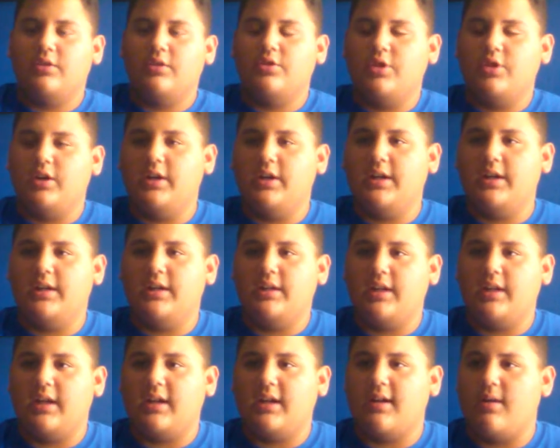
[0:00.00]
during
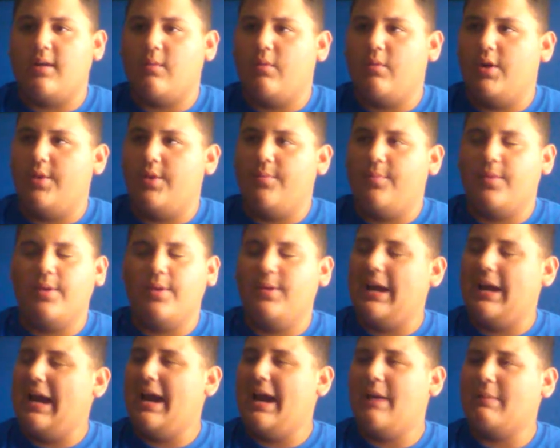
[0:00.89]
like when we
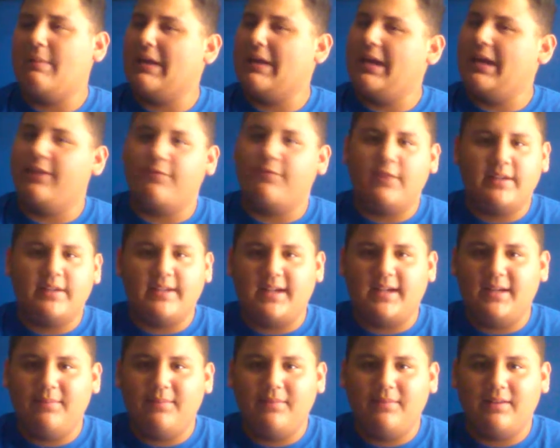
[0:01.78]
were we had free
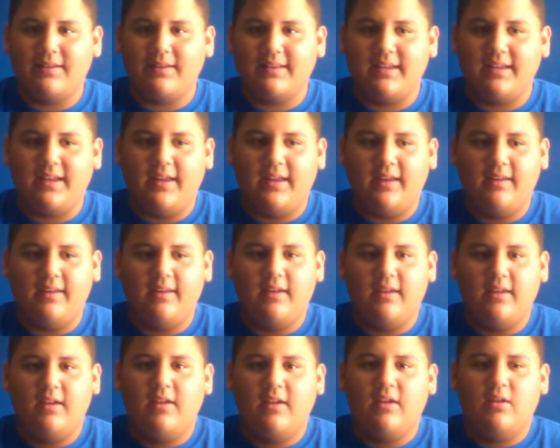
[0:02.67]
time saying
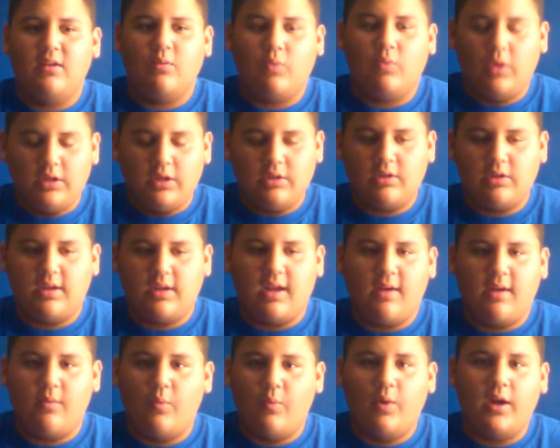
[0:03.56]
what
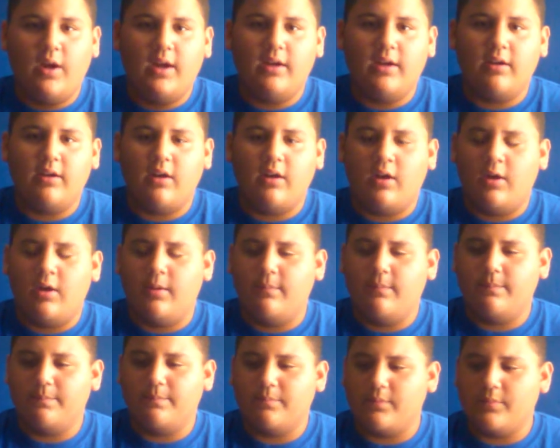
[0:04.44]
what
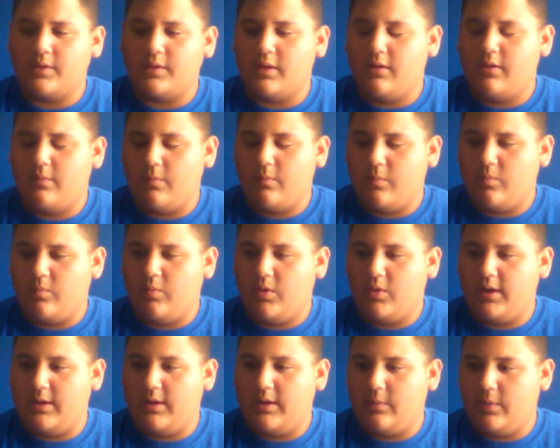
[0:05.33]
um
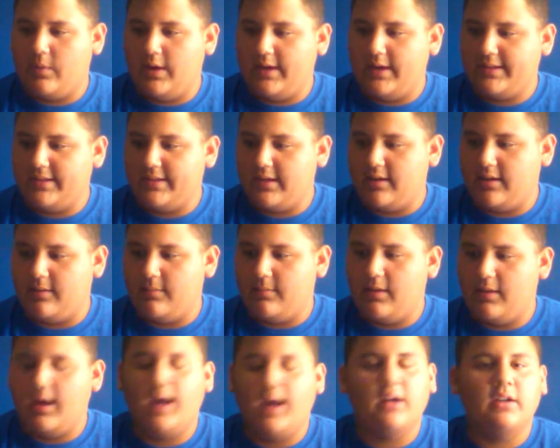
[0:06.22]
what what I say to him.
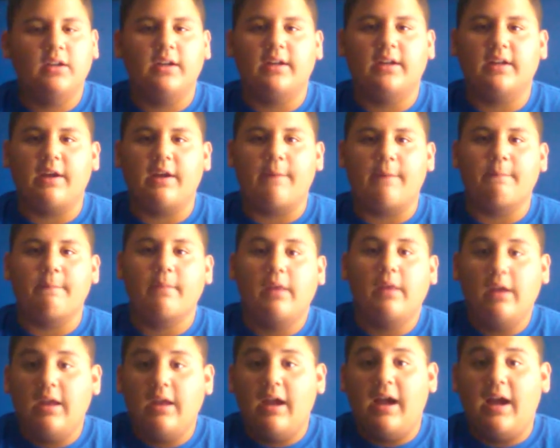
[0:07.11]
All right, yeah.
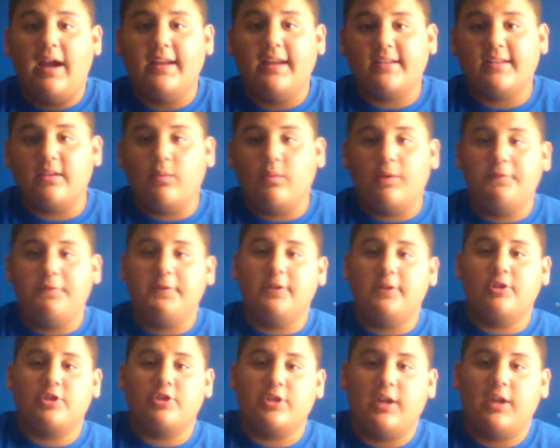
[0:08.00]
I said what
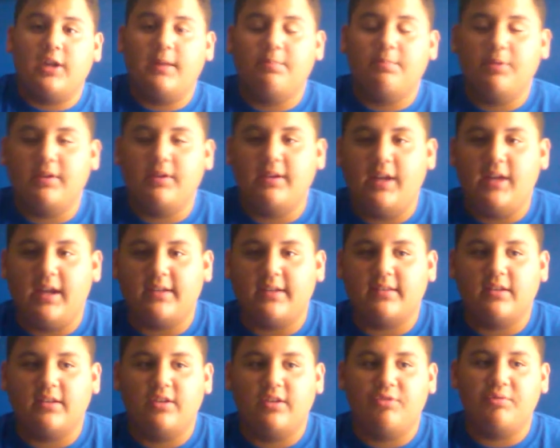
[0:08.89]
video should I put
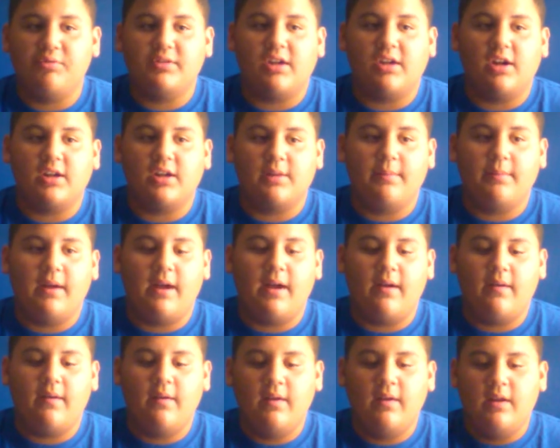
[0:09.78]
next? They were talking
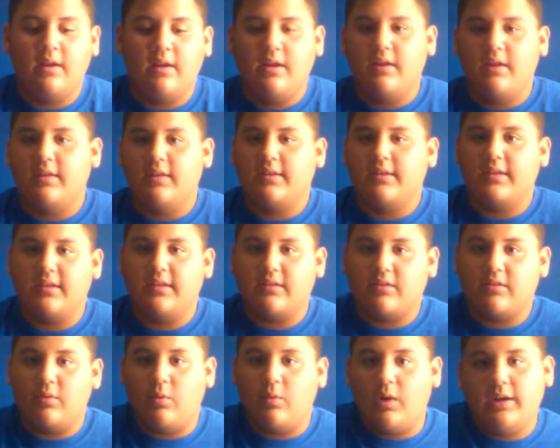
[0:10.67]
about since
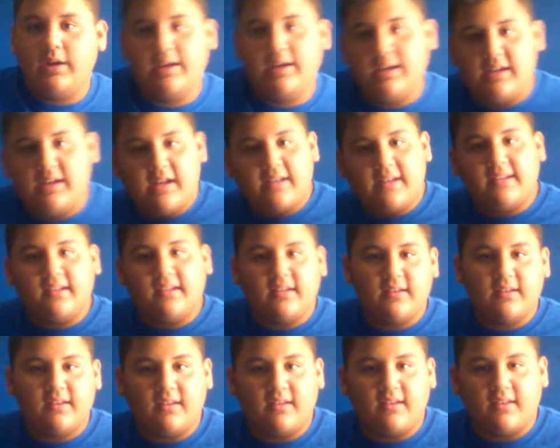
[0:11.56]
The Walking Dead
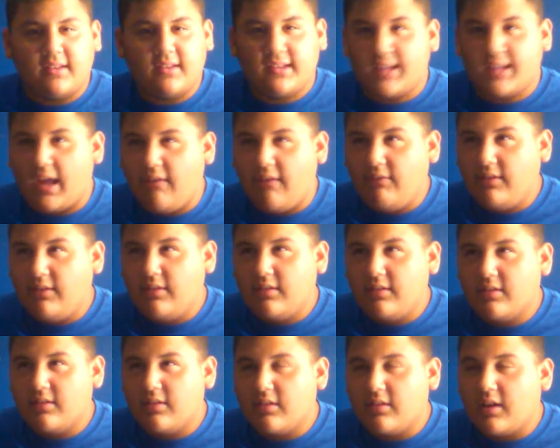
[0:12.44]
season seven.
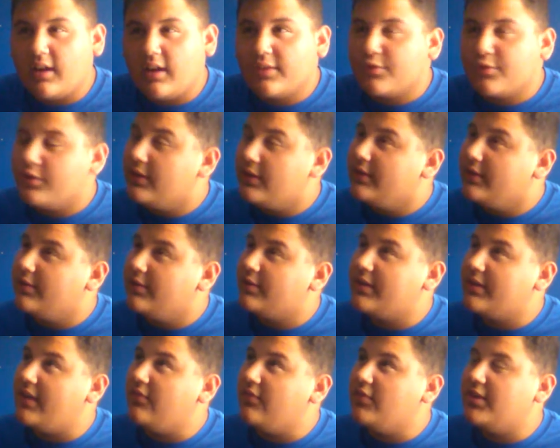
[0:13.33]
They're on the
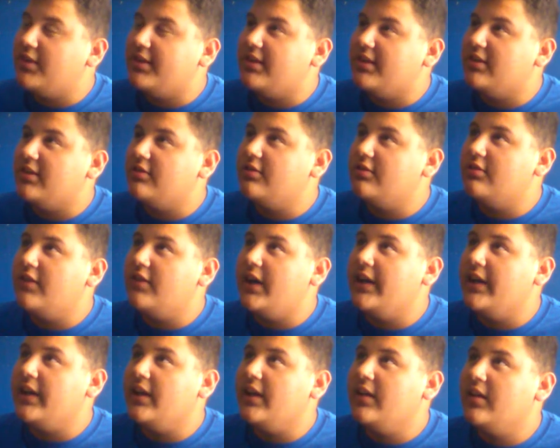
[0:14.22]
seventh season
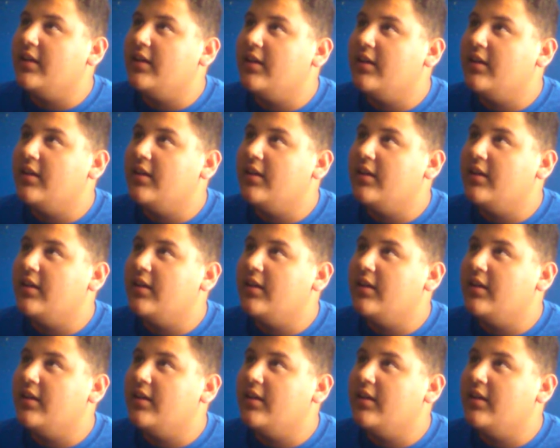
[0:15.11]
already.